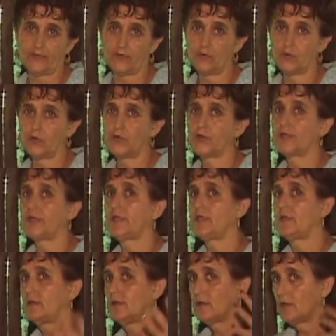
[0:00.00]
or
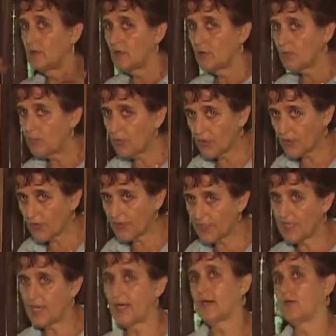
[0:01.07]
a pouring
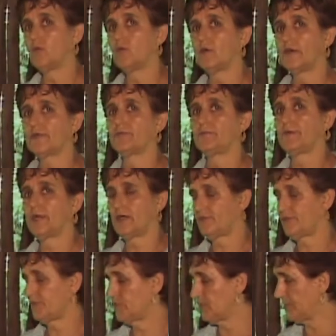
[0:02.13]
hot water bath
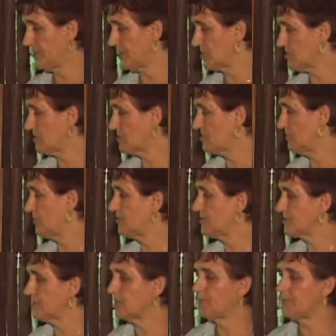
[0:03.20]
for a patient.
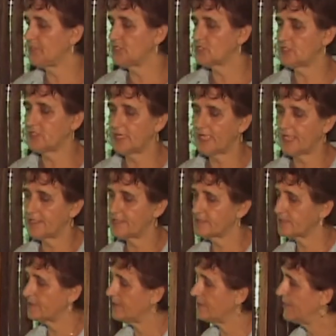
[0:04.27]
Supposing a patient has
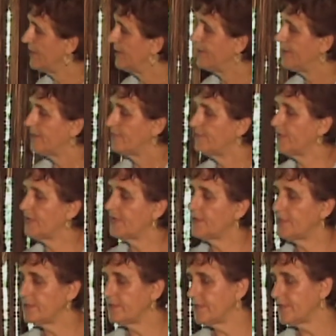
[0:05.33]
a
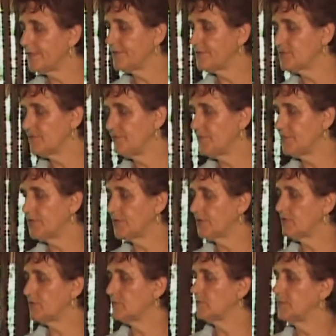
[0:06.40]
very
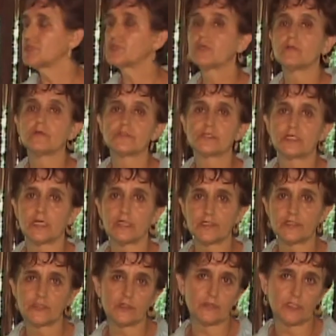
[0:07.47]
severe
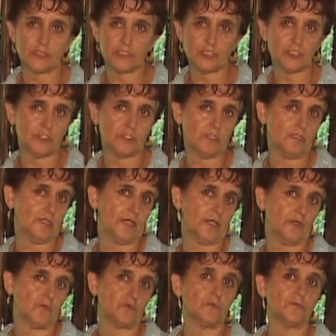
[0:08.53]
musculoskeletal condition like
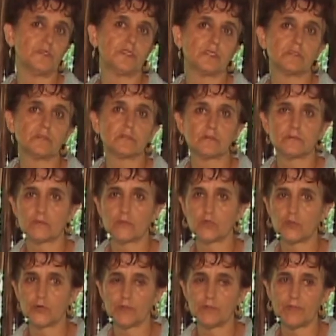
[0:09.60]
rheumatism,
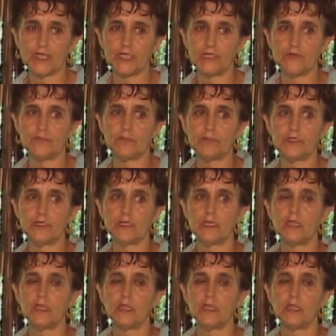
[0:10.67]
or it might even be